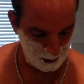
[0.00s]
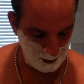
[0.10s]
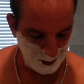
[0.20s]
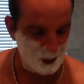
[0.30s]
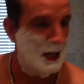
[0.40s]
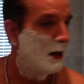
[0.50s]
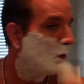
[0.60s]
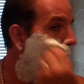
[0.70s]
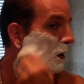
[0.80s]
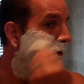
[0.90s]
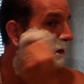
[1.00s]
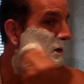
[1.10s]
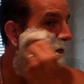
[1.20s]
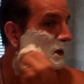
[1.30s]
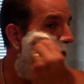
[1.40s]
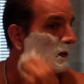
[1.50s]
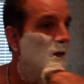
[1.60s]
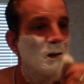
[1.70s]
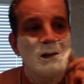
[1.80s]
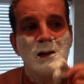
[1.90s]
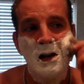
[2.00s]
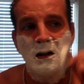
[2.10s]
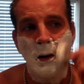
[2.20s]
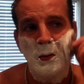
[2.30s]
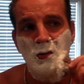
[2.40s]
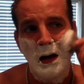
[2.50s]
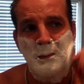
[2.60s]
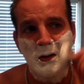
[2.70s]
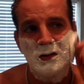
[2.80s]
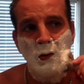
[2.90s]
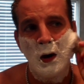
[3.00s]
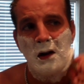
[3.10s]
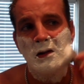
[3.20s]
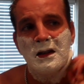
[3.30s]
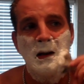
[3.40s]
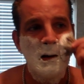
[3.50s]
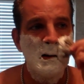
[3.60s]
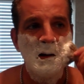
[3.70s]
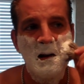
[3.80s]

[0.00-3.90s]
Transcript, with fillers: Dip a tad of water, just a little couple droplets of water on the end.